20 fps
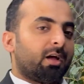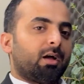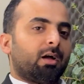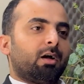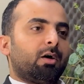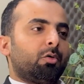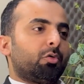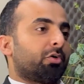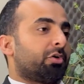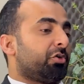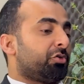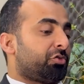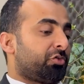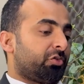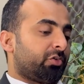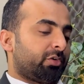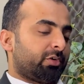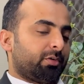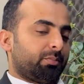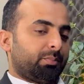Okay,
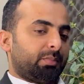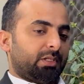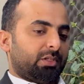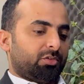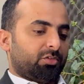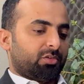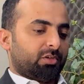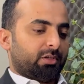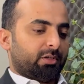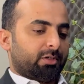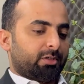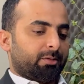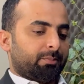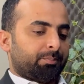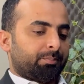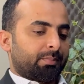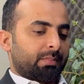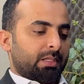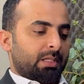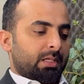sure. Means
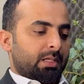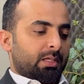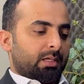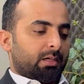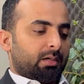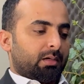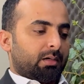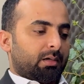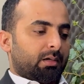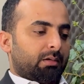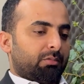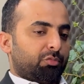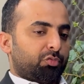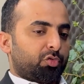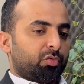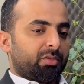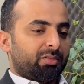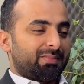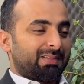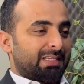so
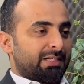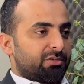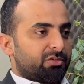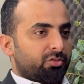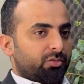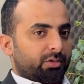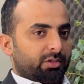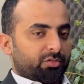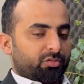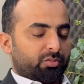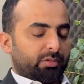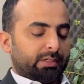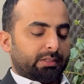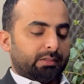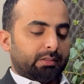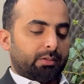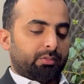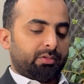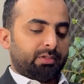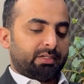what we can do is right
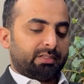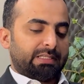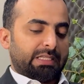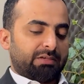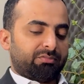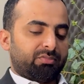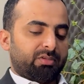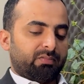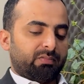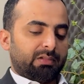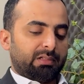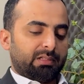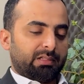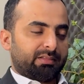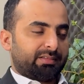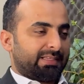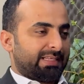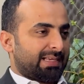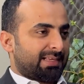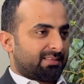now here that we will
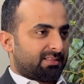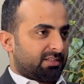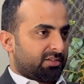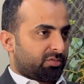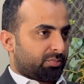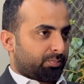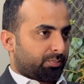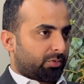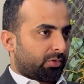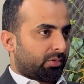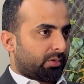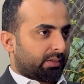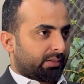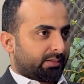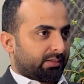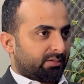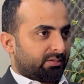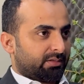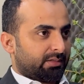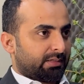take this
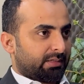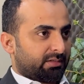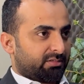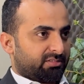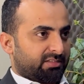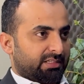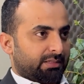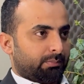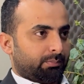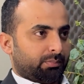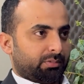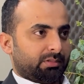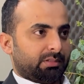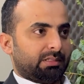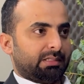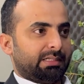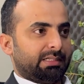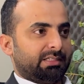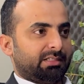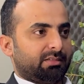product as an
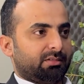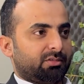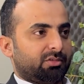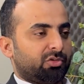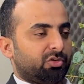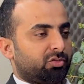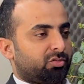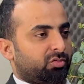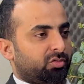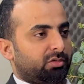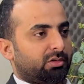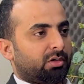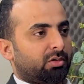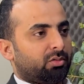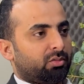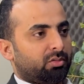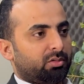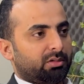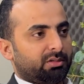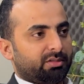example and go through the
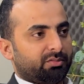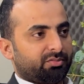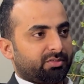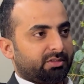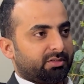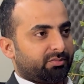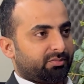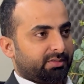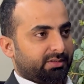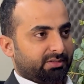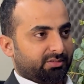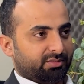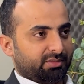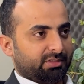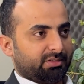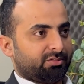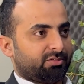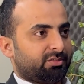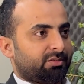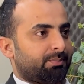whole different
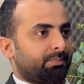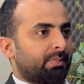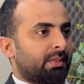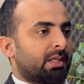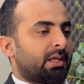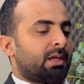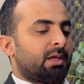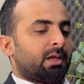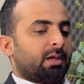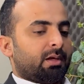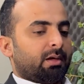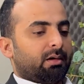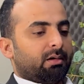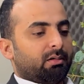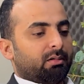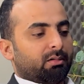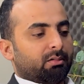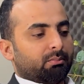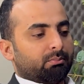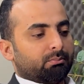phases.
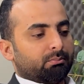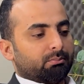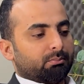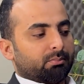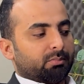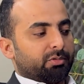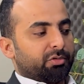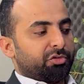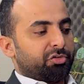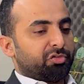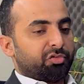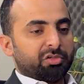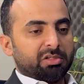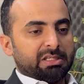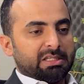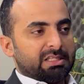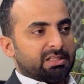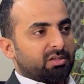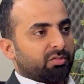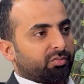Uh,
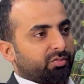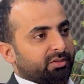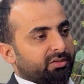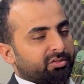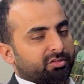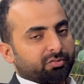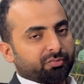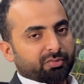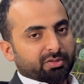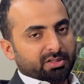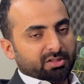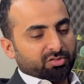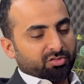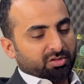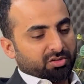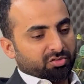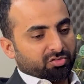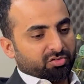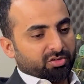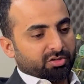Usually, the first phase
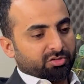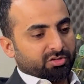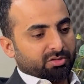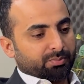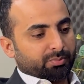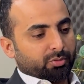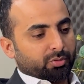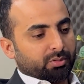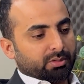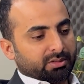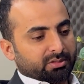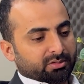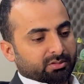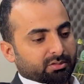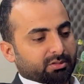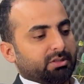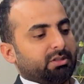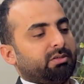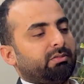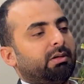in such a
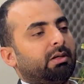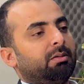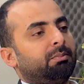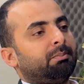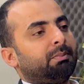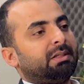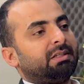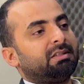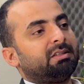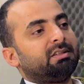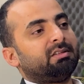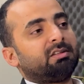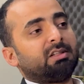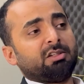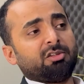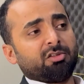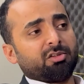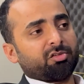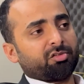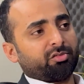product development is the
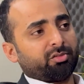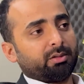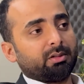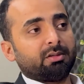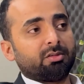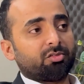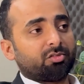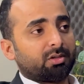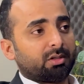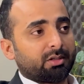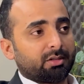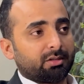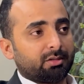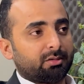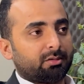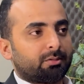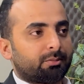industrial design,